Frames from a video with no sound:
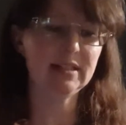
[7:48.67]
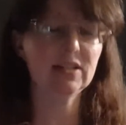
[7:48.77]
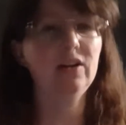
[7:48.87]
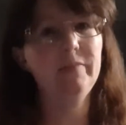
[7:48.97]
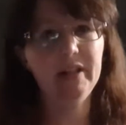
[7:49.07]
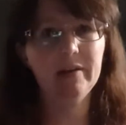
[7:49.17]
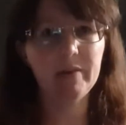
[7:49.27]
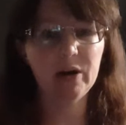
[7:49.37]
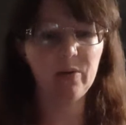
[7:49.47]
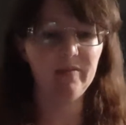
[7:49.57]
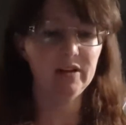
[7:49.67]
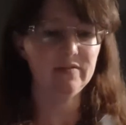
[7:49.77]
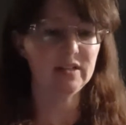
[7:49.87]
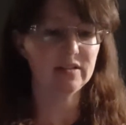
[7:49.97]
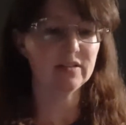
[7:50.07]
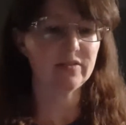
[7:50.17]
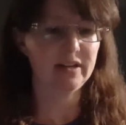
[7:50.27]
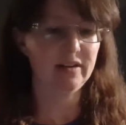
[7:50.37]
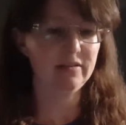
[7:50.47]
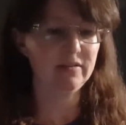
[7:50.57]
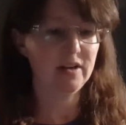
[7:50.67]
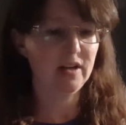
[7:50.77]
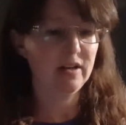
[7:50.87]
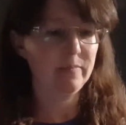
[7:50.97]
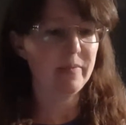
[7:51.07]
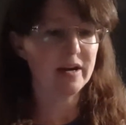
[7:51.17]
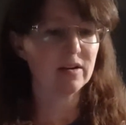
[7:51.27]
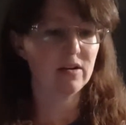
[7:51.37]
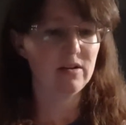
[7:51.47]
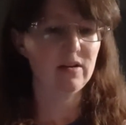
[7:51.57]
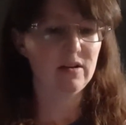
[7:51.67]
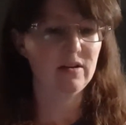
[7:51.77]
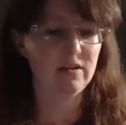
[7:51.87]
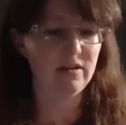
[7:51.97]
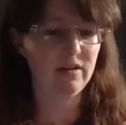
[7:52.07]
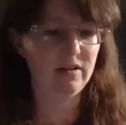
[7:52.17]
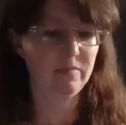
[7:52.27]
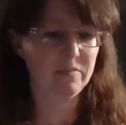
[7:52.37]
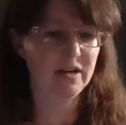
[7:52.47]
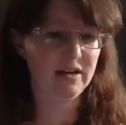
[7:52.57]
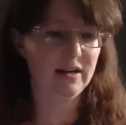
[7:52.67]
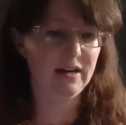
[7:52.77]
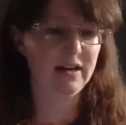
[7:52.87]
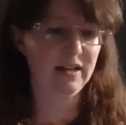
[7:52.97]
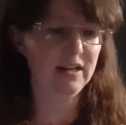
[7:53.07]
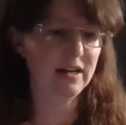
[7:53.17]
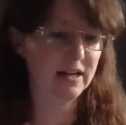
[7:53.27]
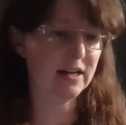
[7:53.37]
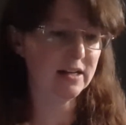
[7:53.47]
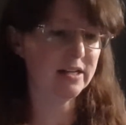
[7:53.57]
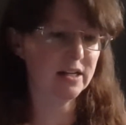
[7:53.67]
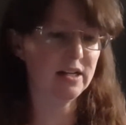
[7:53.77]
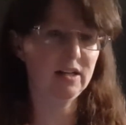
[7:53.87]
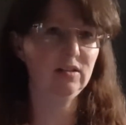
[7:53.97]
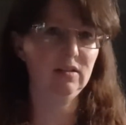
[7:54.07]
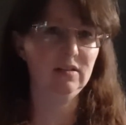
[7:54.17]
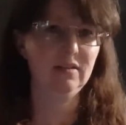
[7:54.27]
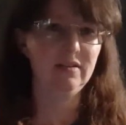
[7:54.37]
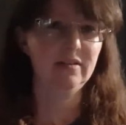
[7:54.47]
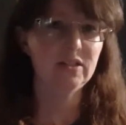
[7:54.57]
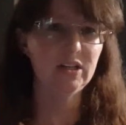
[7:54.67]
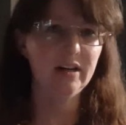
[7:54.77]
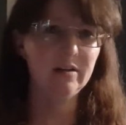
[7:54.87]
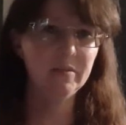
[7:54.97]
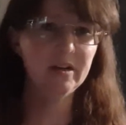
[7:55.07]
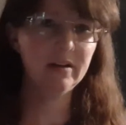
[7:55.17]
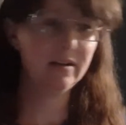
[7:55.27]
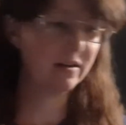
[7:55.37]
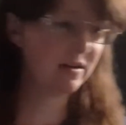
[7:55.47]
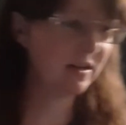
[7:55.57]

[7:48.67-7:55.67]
It's going to be like my equivalent of dust right now. Back on my lid, shaking them on.